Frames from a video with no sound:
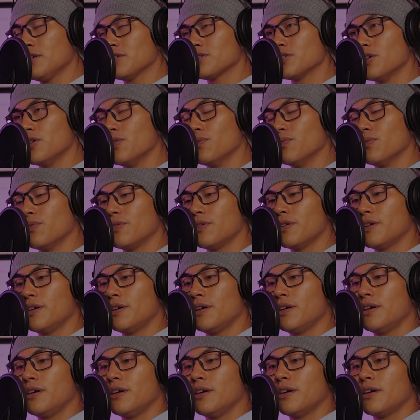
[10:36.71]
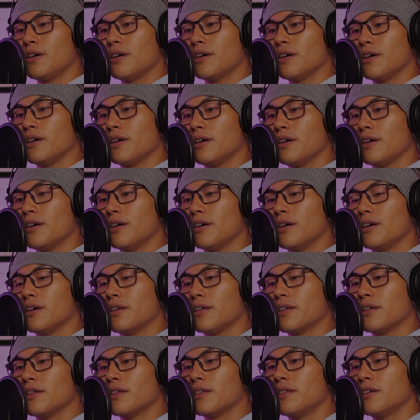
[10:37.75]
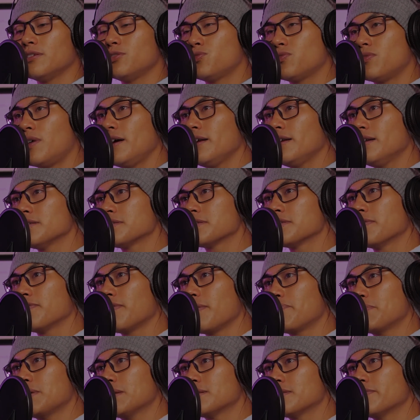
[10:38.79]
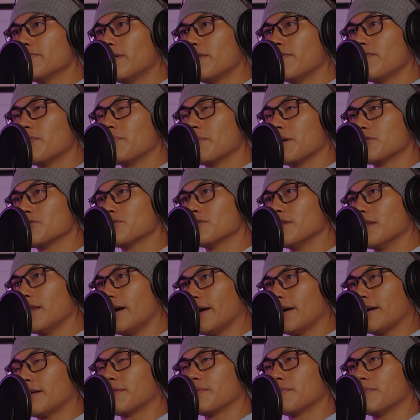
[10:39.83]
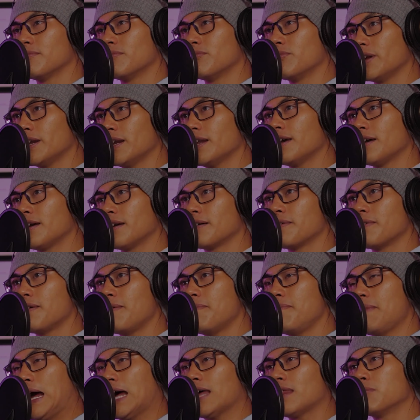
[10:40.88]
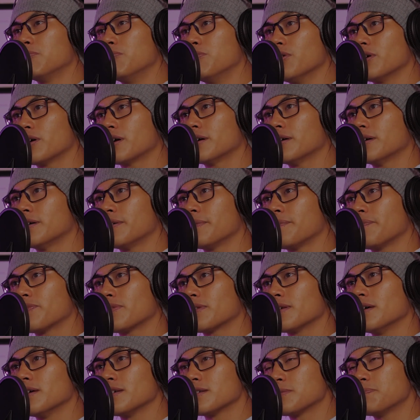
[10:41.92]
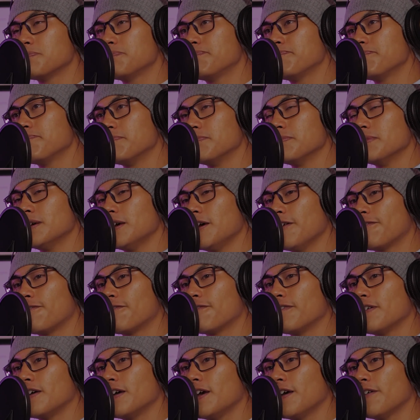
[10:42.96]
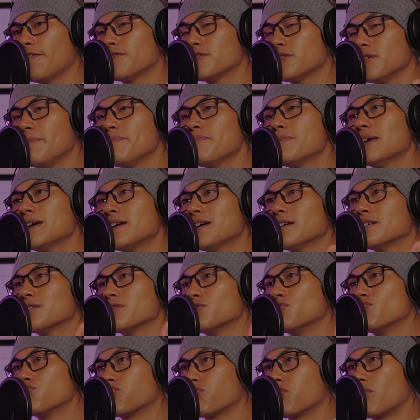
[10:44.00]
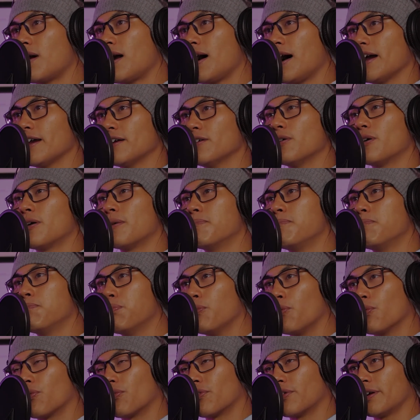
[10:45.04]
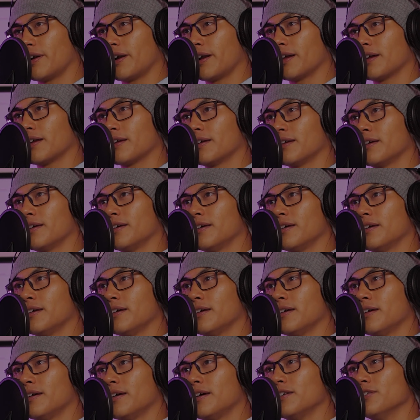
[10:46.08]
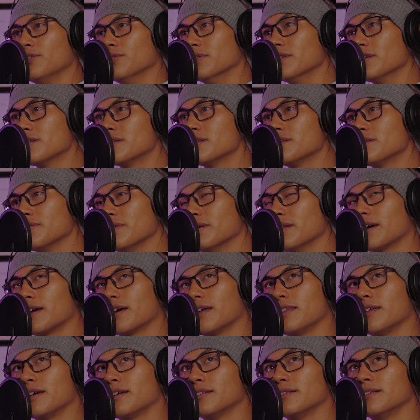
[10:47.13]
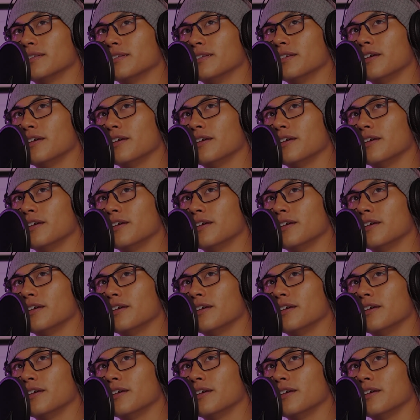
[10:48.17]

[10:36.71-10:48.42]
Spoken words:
So the dryness of a piece of information, like reading a math book, is if something is dry or boring and you listen to it, like I think